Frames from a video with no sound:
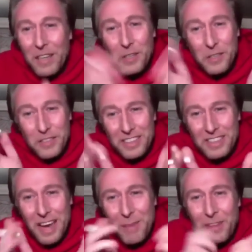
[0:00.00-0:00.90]
using
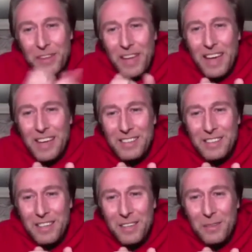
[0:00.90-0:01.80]
time and date,
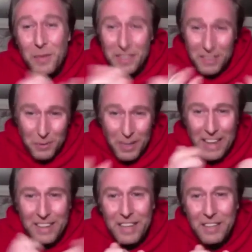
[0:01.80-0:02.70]
which is what I
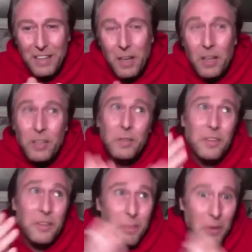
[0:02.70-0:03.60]
did,
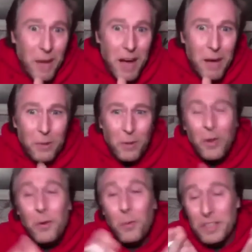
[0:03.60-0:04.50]
using the blue
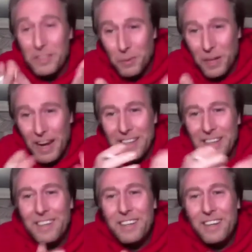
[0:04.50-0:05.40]
marble, which is what I
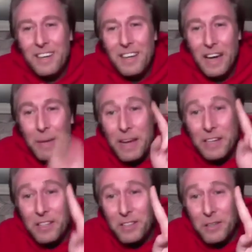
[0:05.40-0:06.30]
did, and I
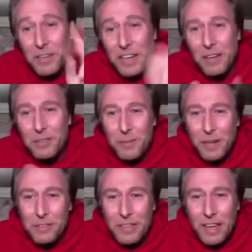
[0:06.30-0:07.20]
made 2 videos
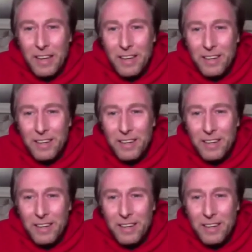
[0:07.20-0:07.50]
about it.